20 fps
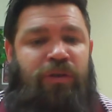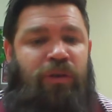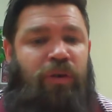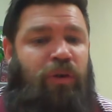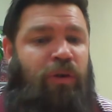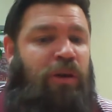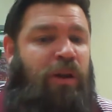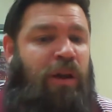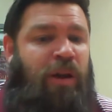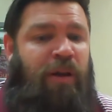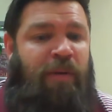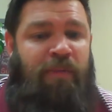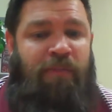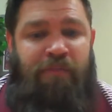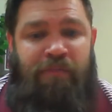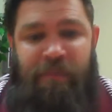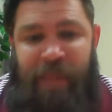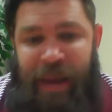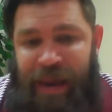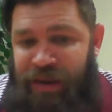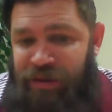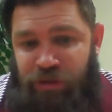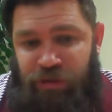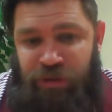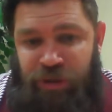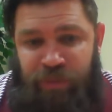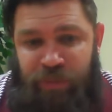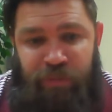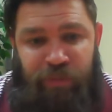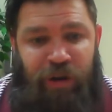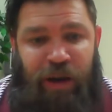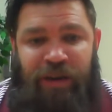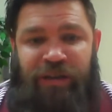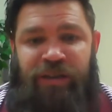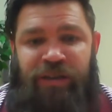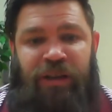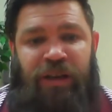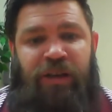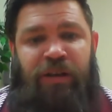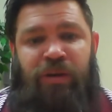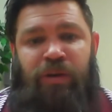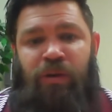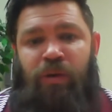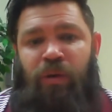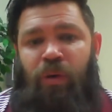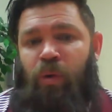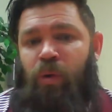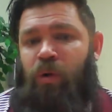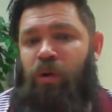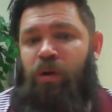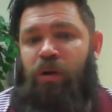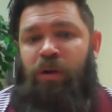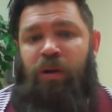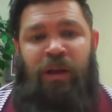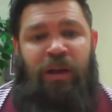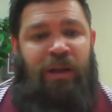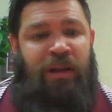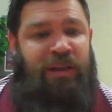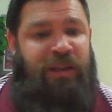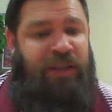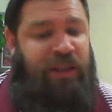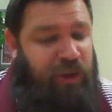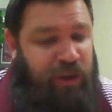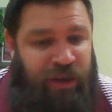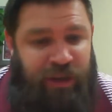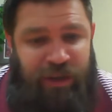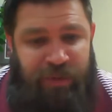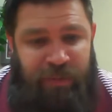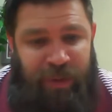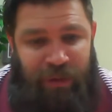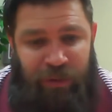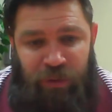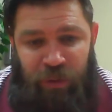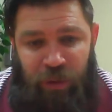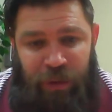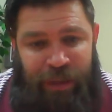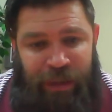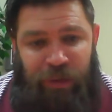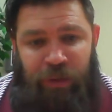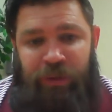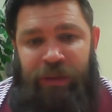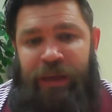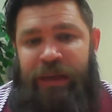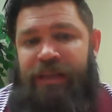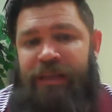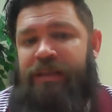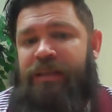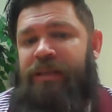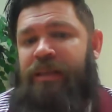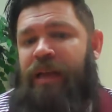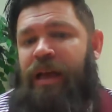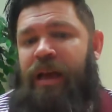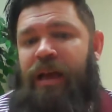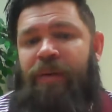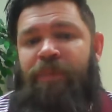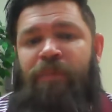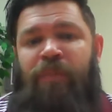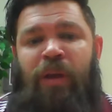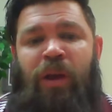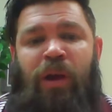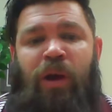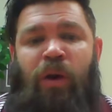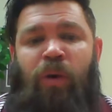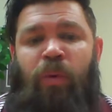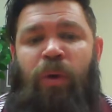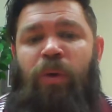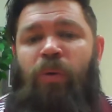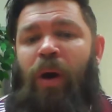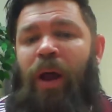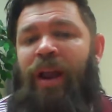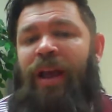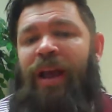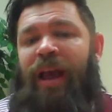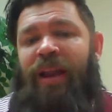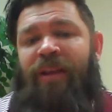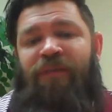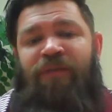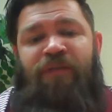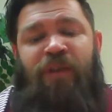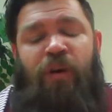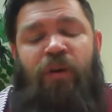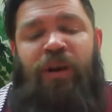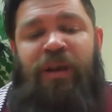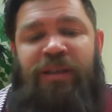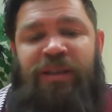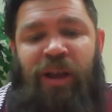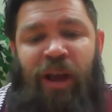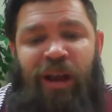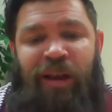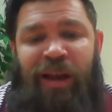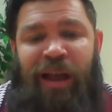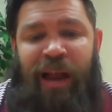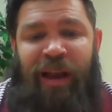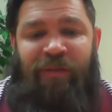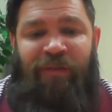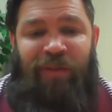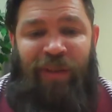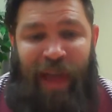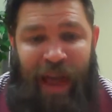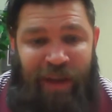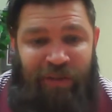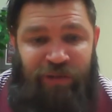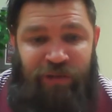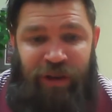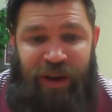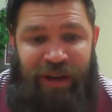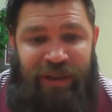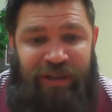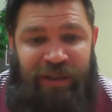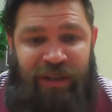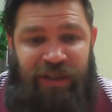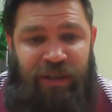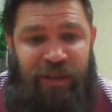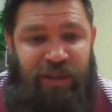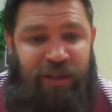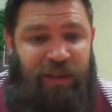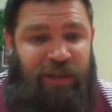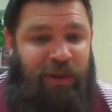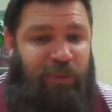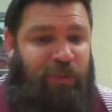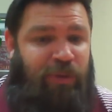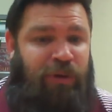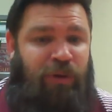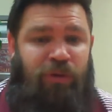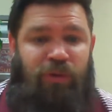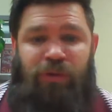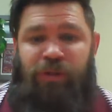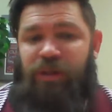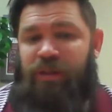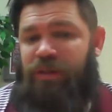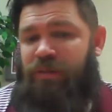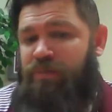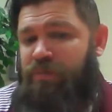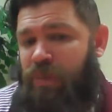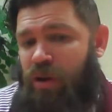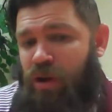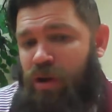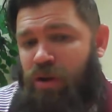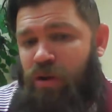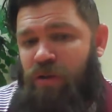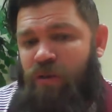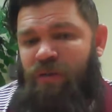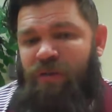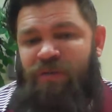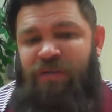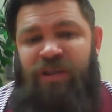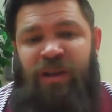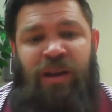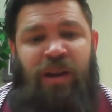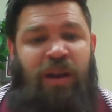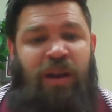or major depression or serious mental illness. We want to kind of focus on kind of life transitions, someone who's just moved,